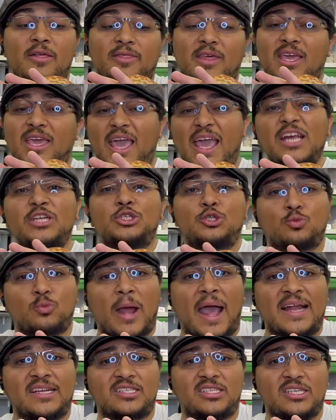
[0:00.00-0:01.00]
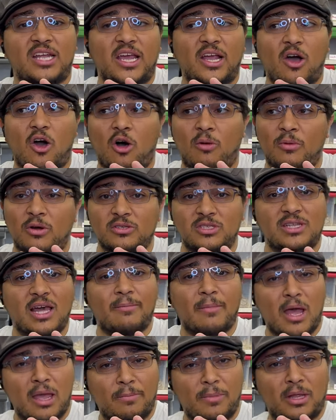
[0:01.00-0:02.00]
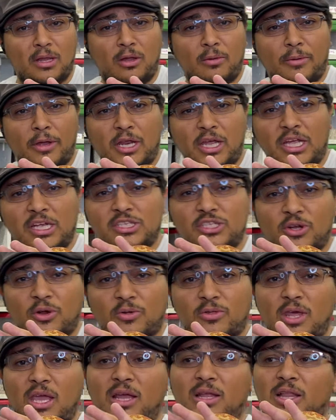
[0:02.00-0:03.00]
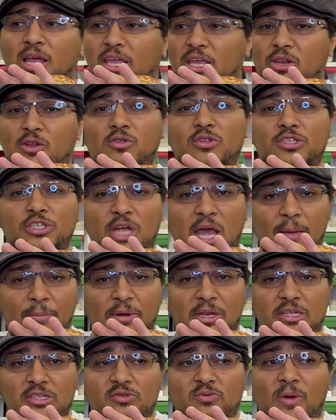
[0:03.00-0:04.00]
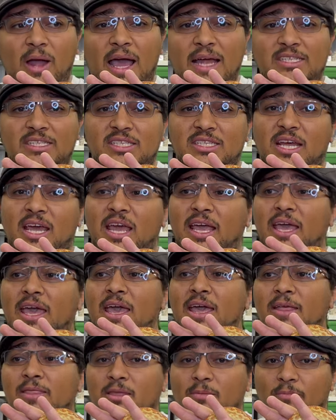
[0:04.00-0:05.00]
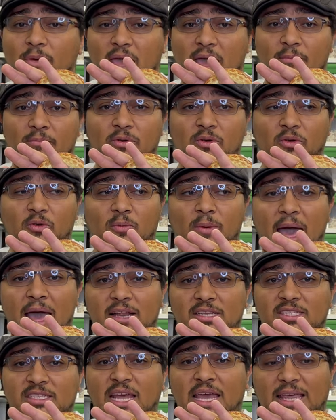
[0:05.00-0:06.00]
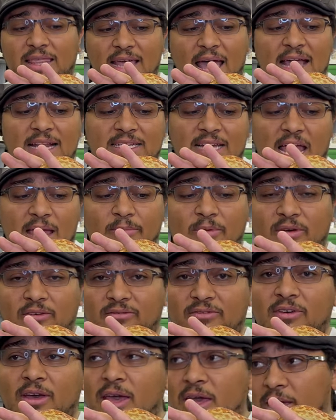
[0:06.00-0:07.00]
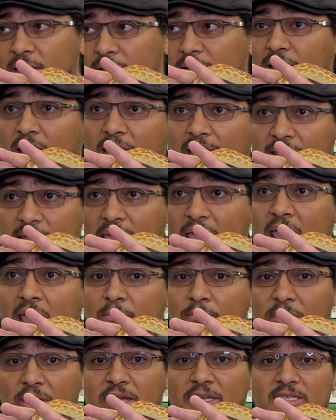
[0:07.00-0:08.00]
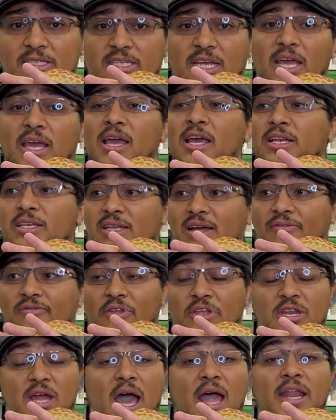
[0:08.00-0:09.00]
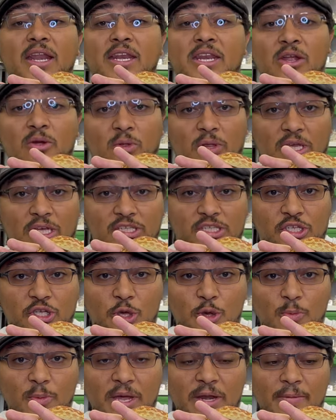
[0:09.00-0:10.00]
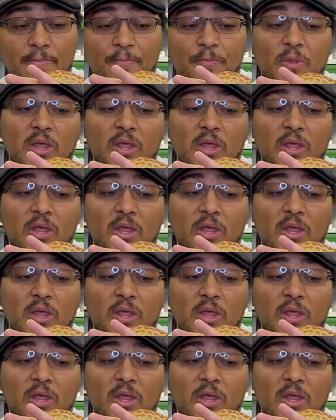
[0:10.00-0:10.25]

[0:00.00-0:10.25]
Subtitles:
Think Asian rat snake almost. That might be a little bit easier. Think like, you know, the Japanese rat snake, the bamboo rat snake, that type of like ambiency. Definitely not nearly as humid.